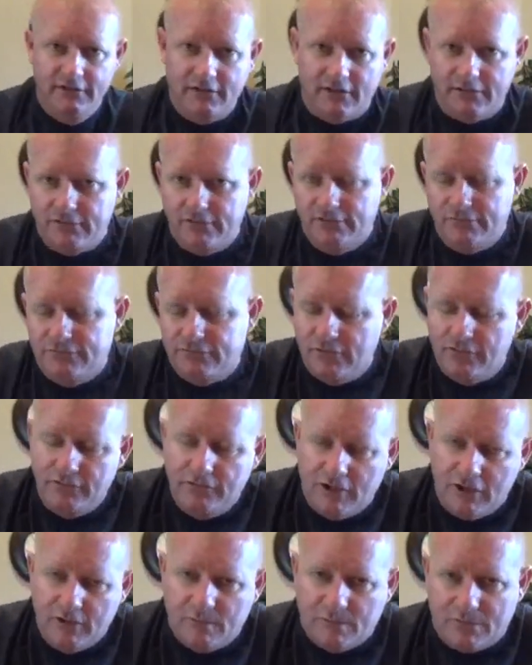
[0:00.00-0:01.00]
I use two
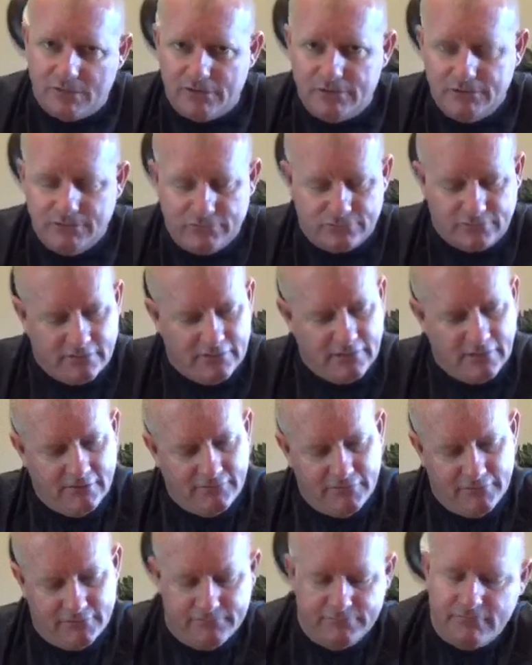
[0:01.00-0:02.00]
GoPros. I
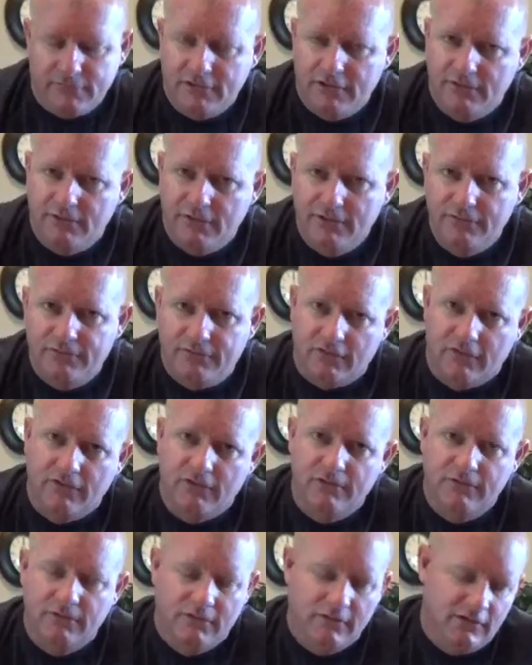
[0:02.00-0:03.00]
have a Hero
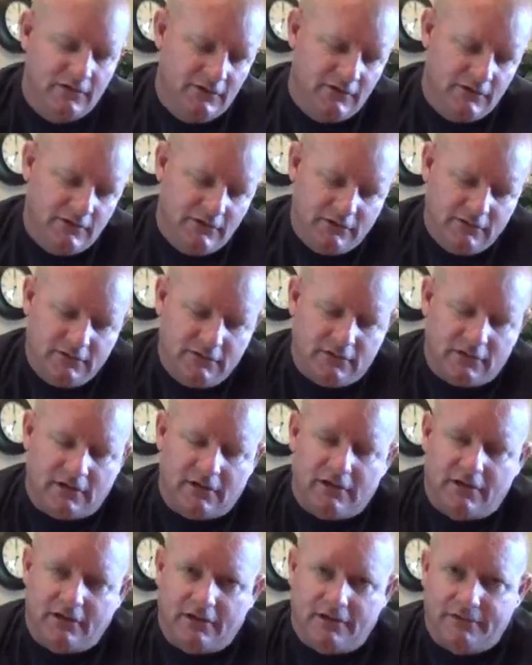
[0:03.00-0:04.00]
2,
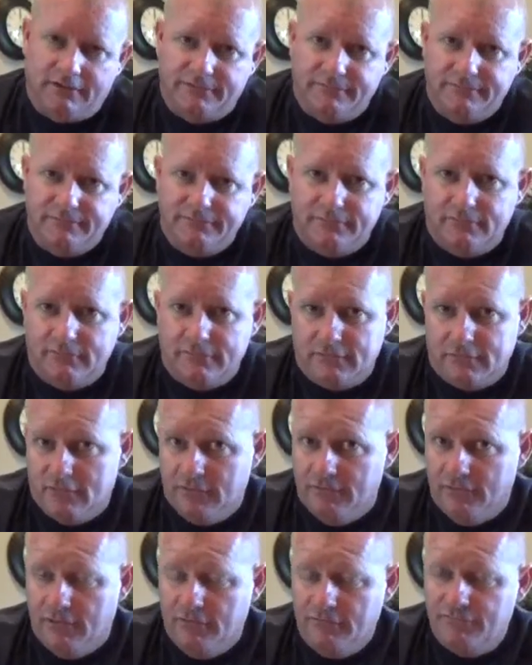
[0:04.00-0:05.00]

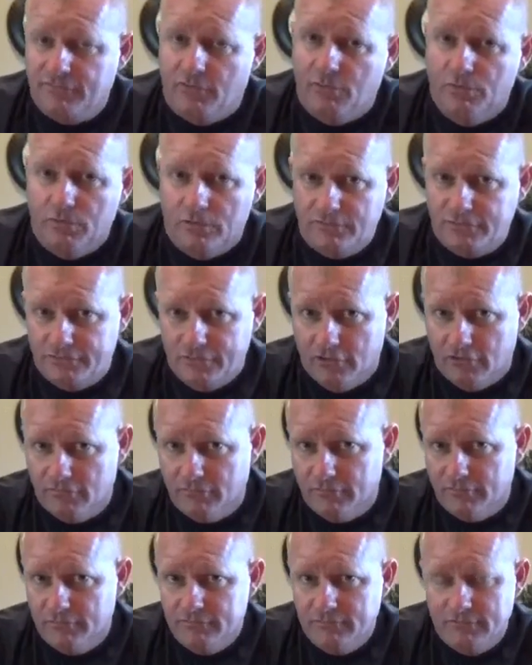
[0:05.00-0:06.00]
Hero 4
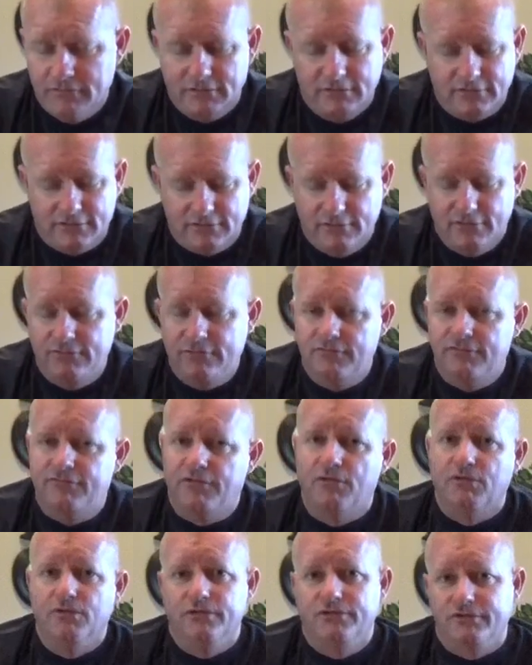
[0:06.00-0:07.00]
Silver. Use the
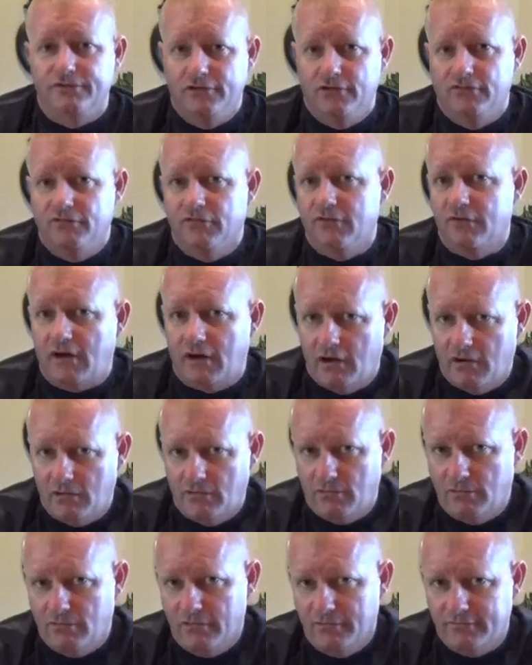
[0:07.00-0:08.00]
4 Silver
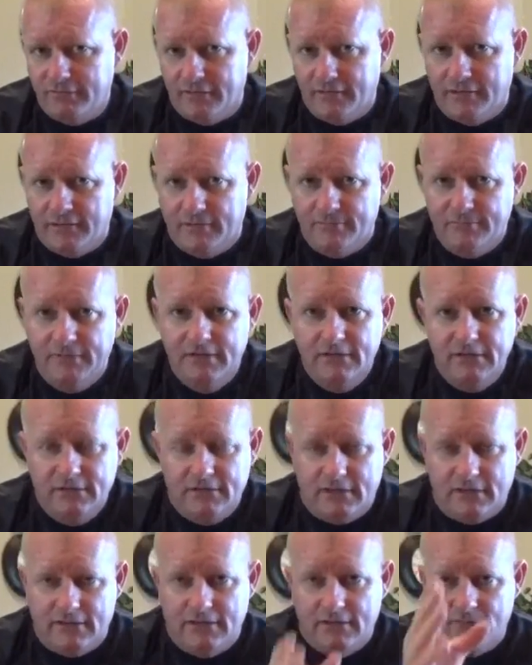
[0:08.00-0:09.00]
all the time.
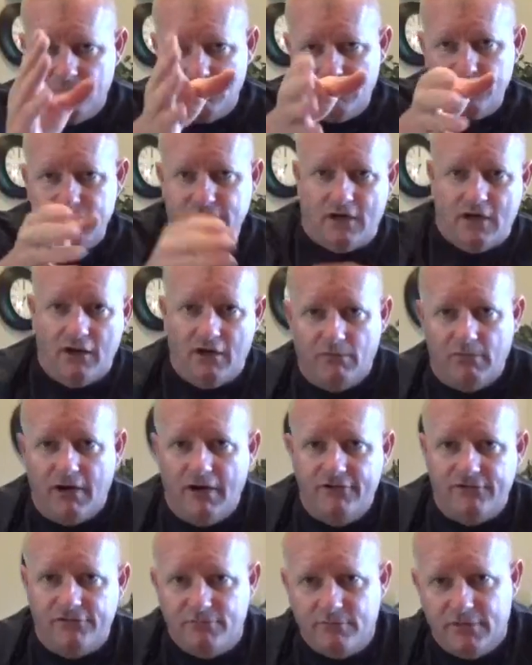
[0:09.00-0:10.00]
And then what y'all are
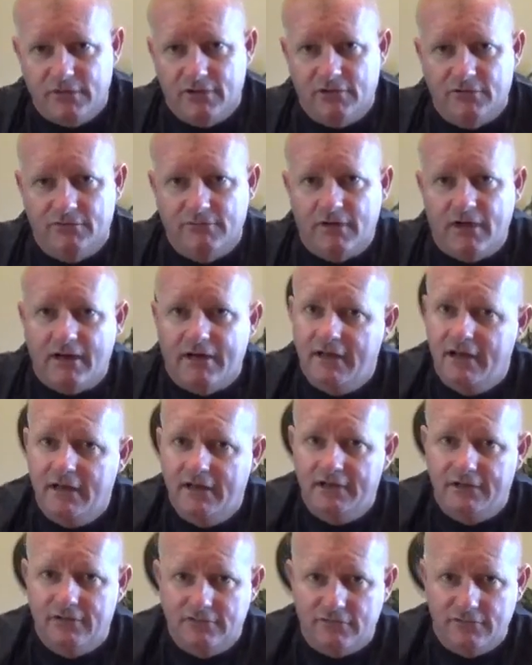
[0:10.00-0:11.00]
watching me on right
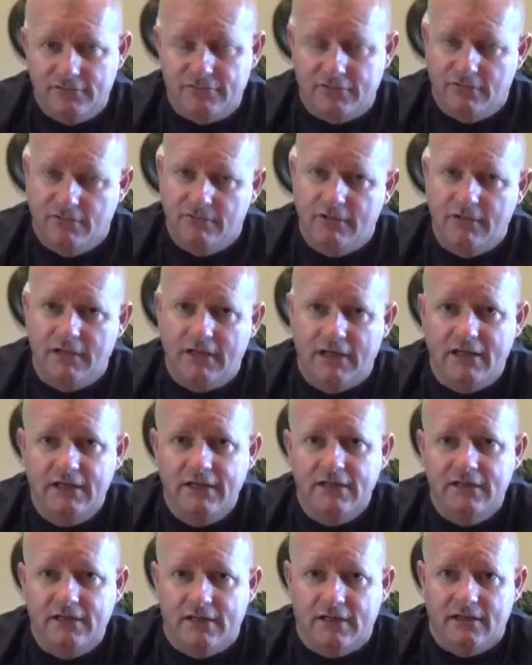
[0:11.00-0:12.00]
now is a Sony
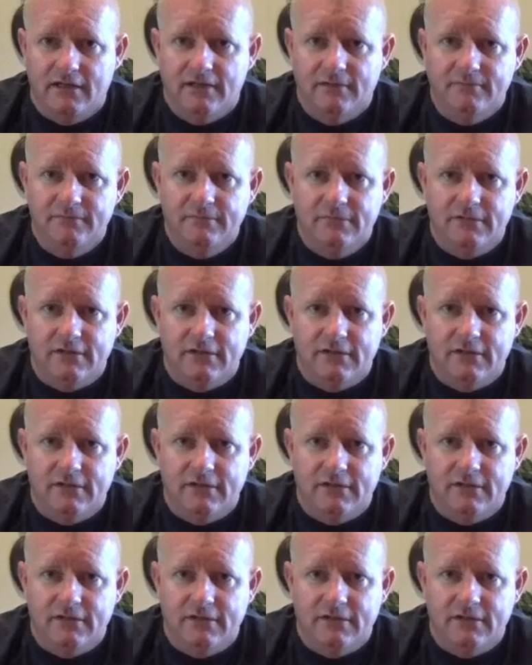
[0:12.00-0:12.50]
Handycam.